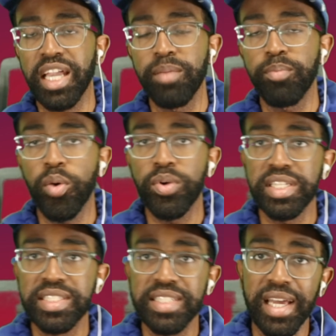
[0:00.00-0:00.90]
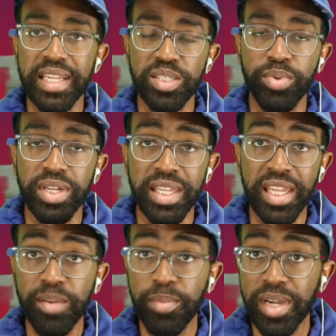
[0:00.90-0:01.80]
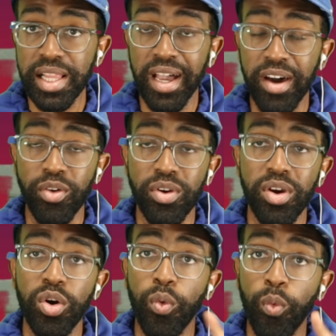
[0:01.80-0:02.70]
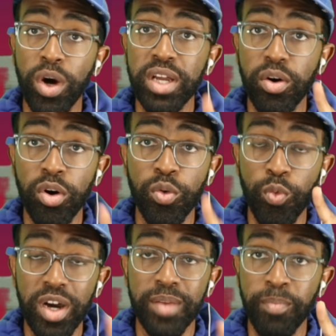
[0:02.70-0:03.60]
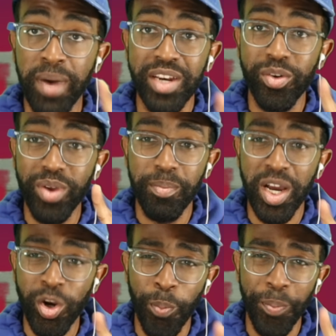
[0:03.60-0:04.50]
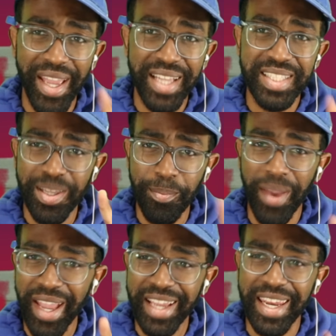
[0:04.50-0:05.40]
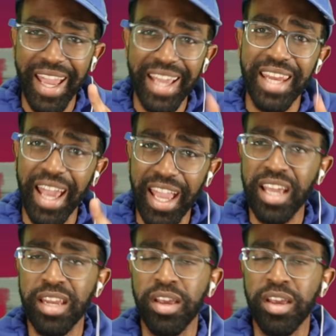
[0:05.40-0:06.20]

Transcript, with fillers: Bowen decided to put Nick McCloud one on one, mano y mano, man to man, hand to hand.